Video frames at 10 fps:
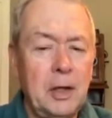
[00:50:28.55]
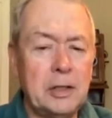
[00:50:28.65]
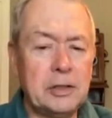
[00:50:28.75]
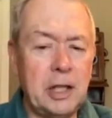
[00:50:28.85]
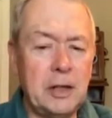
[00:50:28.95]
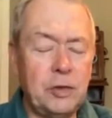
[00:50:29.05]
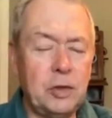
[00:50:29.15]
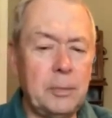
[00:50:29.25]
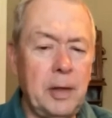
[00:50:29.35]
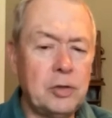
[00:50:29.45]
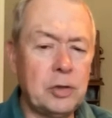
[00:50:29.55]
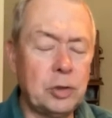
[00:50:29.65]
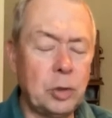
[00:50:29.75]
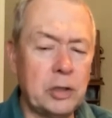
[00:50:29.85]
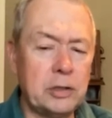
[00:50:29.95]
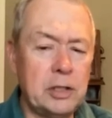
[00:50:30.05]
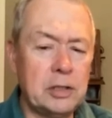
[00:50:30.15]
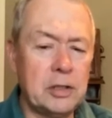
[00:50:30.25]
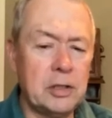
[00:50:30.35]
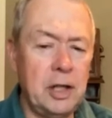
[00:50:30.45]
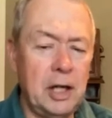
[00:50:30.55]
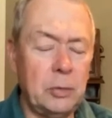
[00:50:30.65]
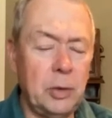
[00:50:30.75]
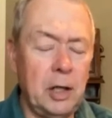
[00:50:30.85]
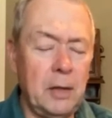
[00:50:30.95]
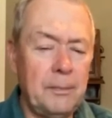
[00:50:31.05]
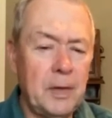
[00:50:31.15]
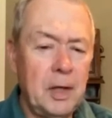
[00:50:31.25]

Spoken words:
Instead of doing a matrix organization that way,